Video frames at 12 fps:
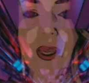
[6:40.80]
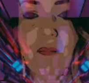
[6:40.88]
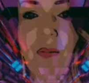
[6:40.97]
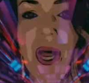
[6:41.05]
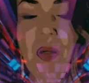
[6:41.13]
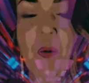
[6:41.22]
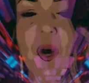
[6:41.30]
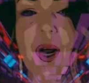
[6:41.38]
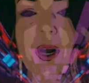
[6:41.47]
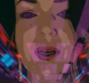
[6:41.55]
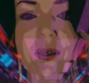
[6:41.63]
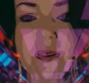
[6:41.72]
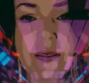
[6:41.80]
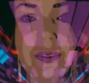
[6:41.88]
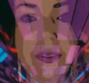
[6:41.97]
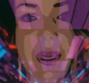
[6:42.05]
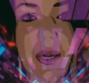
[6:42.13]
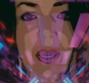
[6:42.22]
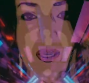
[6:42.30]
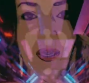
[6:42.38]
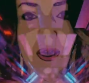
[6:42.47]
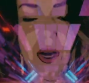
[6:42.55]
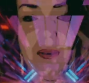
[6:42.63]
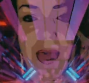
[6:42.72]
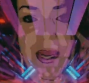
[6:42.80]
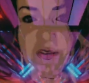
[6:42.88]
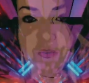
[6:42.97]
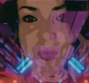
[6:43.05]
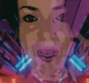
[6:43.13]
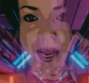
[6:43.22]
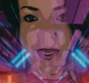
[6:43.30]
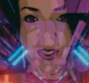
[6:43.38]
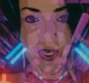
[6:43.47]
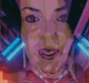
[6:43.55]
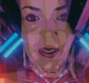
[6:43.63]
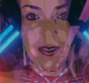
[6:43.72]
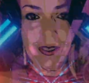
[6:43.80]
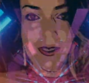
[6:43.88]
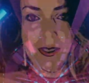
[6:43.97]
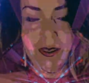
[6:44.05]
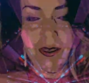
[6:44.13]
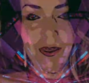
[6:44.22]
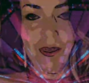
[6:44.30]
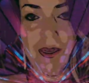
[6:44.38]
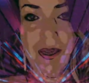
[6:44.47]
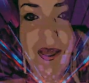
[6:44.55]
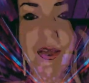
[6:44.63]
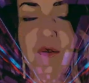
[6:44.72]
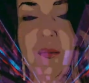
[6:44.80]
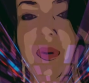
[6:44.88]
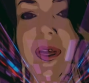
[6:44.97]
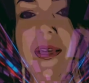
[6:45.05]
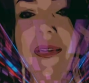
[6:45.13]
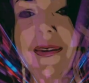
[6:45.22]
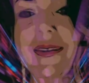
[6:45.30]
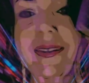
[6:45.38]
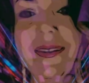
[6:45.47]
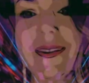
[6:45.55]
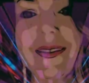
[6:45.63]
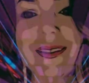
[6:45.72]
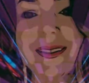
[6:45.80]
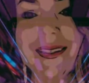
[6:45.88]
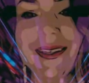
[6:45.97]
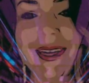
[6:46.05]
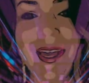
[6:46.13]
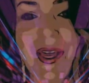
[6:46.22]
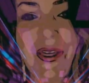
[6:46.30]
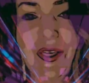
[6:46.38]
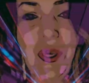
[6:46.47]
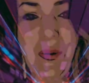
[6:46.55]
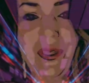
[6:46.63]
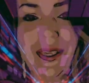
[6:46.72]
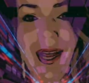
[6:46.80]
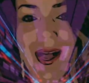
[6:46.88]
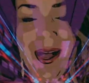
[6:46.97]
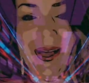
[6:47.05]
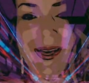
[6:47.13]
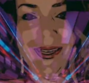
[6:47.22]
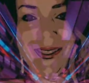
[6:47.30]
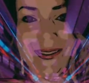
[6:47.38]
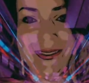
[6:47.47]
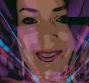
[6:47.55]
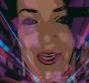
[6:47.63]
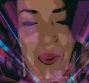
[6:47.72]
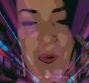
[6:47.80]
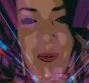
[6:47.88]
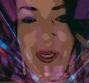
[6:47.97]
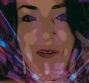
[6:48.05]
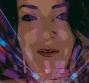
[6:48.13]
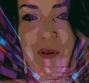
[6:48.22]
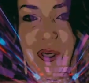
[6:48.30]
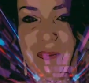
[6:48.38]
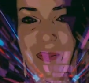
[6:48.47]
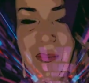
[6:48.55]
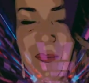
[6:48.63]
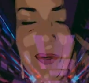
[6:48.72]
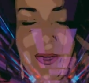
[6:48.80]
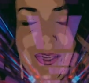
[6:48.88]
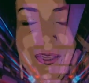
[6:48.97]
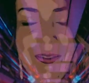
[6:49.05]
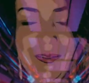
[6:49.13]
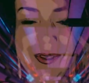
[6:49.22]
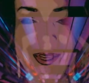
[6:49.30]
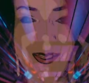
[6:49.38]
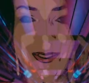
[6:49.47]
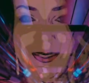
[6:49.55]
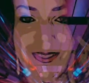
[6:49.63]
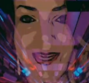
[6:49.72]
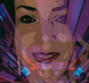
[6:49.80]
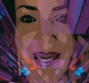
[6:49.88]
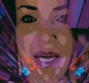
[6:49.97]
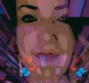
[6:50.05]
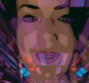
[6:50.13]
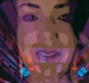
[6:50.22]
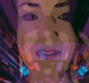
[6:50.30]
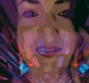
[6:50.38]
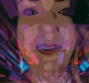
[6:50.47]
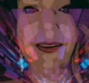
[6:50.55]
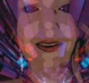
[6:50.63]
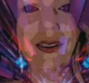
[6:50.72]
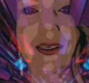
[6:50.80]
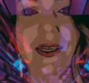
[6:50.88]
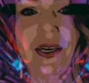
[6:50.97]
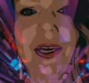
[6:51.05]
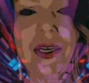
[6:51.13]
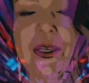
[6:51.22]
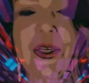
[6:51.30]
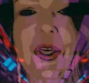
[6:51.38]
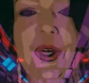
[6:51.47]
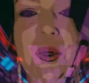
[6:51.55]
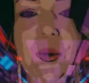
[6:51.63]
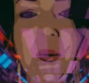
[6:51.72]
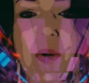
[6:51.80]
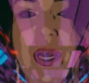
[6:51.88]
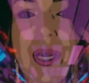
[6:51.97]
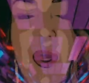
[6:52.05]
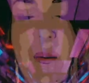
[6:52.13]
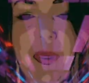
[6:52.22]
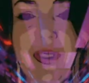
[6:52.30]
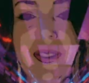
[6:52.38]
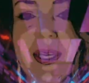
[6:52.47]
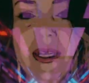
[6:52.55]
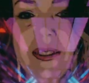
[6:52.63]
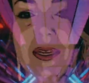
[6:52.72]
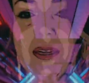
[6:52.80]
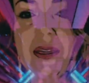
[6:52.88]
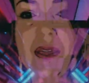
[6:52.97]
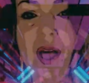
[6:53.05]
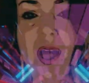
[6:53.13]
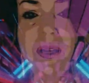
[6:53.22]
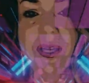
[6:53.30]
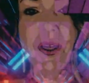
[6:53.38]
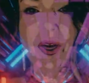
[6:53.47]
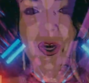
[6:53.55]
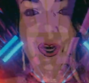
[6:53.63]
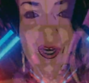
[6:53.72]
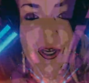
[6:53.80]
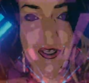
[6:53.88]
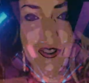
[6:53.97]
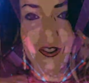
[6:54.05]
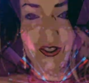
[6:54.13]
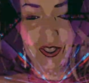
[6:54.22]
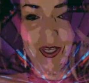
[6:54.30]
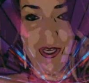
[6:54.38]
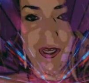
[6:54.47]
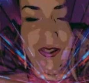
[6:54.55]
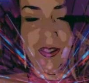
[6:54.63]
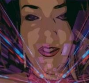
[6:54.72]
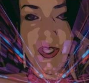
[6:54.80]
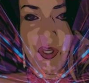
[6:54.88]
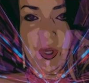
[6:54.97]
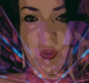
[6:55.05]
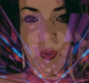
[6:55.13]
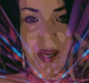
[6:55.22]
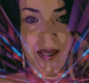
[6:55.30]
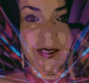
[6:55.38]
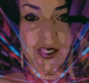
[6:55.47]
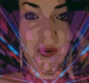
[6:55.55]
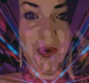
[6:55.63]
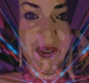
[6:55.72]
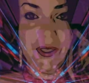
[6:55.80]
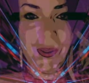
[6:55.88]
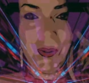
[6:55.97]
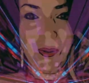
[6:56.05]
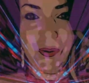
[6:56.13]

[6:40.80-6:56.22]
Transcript: My words are that of pleasure, of bliss. You and I, we form the perfect dynamic. You possess a longing urge to do as you are told.